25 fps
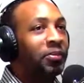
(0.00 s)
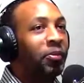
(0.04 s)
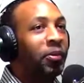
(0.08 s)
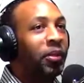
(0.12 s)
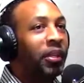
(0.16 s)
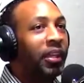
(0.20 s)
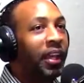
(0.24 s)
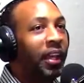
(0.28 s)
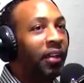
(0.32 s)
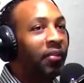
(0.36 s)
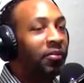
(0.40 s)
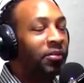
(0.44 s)

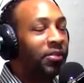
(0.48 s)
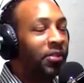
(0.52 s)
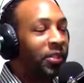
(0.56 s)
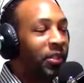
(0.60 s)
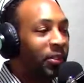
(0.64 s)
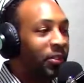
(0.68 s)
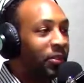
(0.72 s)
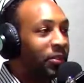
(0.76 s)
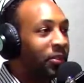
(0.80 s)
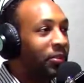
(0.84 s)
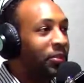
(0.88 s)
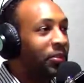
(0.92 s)
We have
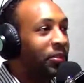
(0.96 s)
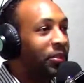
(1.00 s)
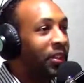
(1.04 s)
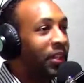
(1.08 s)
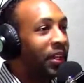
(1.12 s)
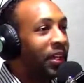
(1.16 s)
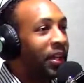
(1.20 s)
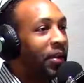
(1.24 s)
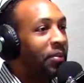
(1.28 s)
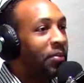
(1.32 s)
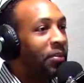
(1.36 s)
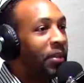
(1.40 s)
told
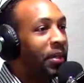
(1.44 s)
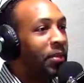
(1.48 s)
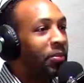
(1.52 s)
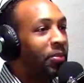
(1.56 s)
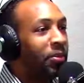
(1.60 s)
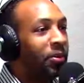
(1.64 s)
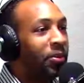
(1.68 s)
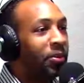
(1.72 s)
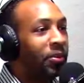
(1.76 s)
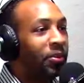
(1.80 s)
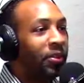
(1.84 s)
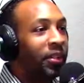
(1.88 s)

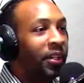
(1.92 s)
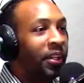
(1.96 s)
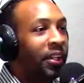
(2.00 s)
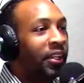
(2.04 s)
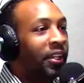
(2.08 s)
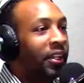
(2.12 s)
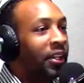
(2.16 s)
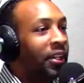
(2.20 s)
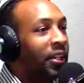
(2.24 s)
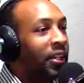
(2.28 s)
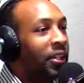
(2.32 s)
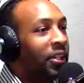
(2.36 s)
people,
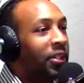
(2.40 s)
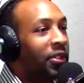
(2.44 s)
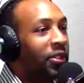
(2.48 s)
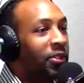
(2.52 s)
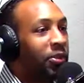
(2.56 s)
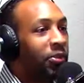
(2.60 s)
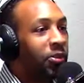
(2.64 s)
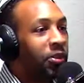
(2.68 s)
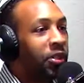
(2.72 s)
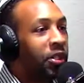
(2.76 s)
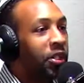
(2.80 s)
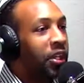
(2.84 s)

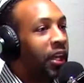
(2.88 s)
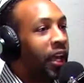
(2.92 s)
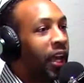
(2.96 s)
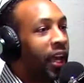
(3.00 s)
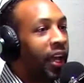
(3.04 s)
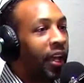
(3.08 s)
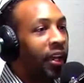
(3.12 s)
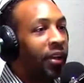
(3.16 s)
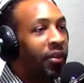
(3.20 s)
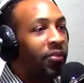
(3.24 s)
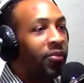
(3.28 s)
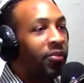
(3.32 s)
you can
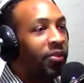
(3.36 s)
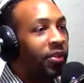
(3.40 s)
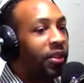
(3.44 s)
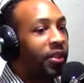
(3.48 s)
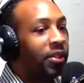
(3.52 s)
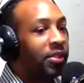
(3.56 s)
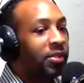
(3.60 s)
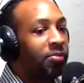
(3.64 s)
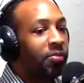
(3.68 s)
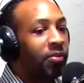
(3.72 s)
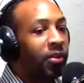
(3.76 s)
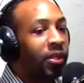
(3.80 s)
have
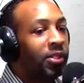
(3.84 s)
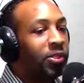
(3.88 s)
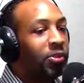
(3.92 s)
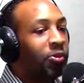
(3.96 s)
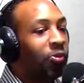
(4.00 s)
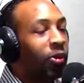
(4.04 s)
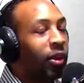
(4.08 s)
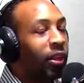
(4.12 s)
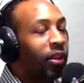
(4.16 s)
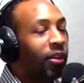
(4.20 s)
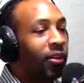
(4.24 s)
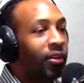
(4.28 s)
as much
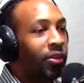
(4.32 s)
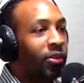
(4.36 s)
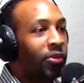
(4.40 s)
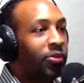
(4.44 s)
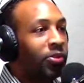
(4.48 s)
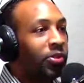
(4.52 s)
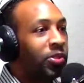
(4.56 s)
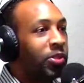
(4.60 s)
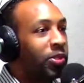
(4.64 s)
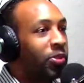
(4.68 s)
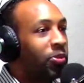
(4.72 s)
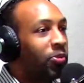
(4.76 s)
weight on you
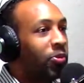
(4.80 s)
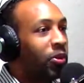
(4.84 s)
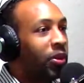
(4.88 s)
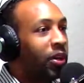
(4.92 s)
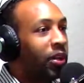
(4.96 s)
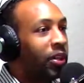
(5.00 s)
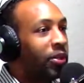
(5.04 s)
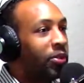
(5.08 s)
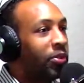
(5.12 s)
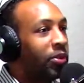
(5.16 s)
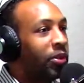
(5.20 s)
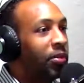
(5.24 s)
as you
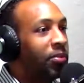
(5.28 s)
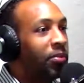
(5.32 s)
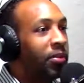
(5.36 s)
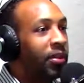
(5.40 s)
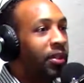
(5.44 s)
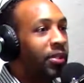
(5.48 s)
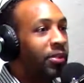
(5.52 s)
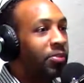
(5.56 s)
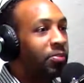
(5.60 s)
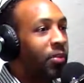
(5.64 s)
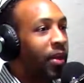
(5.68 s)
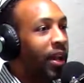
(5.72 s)
want. You could be
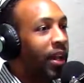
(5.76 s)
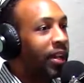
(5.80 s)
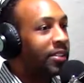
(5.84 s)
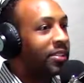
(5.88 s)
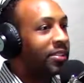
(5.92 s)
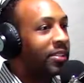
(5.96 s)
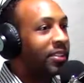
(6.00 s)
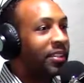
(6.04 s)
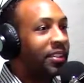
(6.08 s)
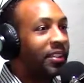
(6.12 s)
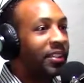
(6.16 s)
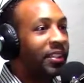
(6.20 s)
as
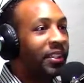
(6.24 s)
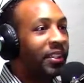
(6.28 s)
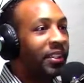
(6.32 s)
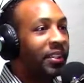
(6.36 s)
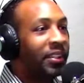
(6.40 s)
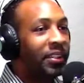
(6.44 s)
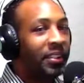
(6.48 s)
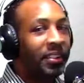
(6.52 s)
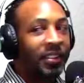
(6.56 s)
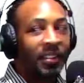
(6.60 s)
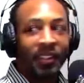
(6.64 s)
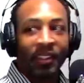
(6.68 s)
masculine.
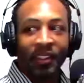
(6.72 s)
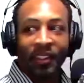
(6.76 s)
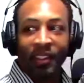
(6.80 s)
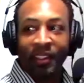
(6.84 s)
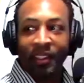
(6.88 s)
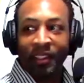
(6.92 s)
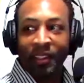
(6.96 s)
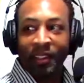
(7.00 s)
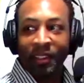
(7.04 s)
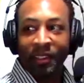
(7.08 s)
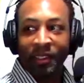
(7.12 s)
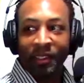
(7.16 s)

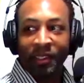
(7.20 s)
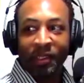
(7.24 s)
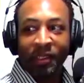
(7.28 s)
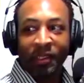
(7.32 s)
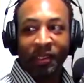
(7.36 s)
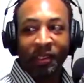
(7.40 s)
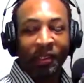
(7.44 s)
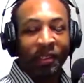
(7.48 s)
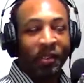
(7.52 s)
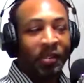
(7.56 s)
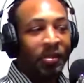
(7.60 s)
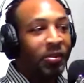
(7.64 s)
Incorrect.
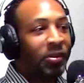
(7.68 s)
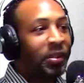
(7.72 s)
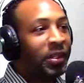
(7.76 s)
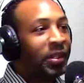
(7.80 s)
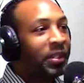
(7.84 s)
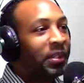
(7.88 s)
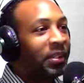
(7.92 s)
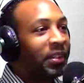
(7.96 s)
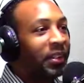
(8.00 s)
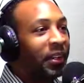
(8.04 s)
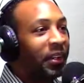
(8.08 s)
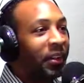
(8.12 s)
And, you Let
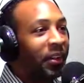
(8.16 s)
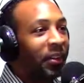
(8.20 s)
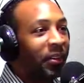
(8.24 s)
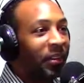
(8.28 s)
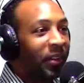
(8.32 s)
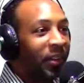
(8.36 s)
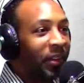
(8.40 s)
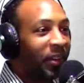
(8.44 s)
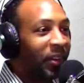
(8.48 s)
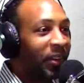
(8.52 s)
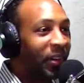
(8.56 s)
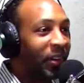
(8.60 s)
can, them
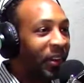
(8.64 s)
go.